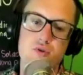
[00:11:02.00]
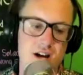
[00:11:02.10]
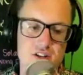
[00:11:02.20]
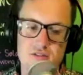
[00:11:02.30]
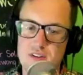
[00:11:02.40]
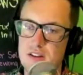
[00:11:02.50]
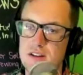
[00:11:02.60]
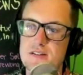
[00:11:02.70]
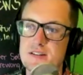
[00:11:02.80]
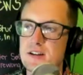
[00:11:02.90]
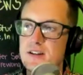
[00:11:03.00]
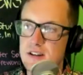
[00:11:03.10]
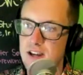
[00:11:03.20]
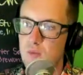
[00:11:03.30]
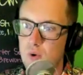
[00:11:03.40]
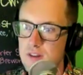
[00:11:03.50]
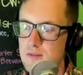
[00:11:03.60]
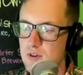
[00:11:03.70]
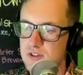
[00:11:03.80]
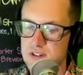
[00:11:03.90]
tragic villains and one of the
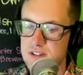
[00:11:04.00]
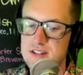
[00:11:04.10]
most,